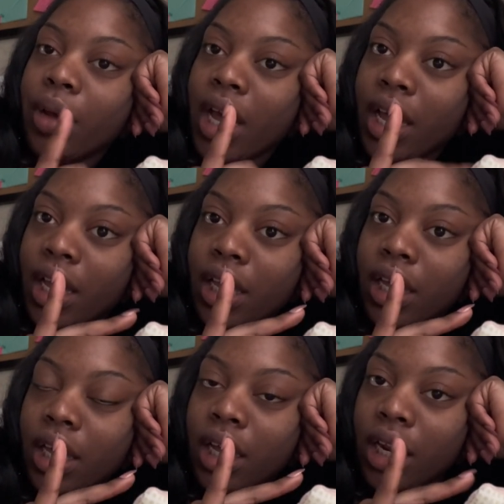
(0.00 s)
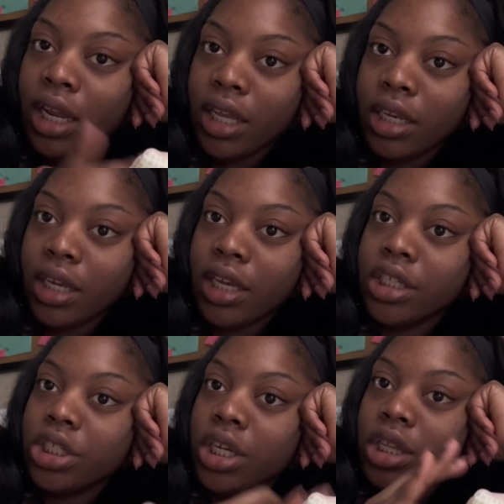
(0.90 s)
I cleaned the
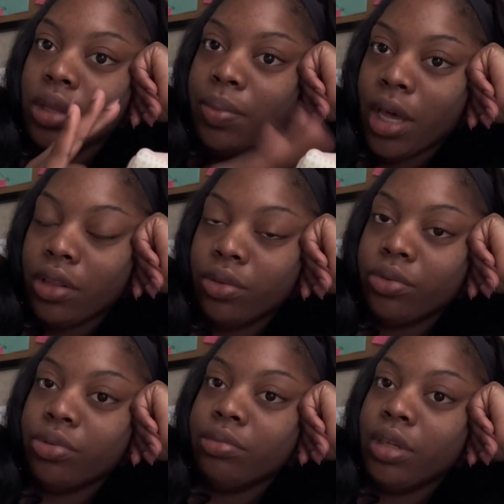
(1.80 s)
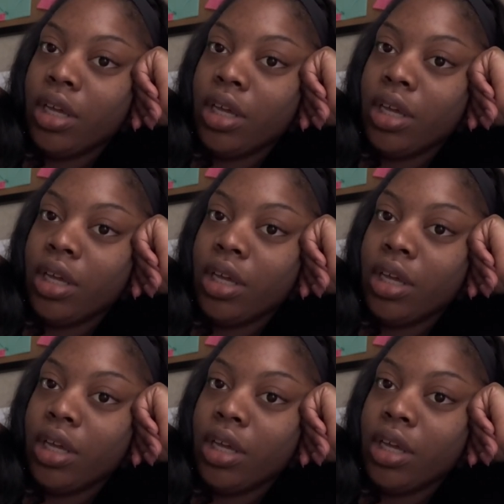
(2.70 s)
kitchen, the bathroom,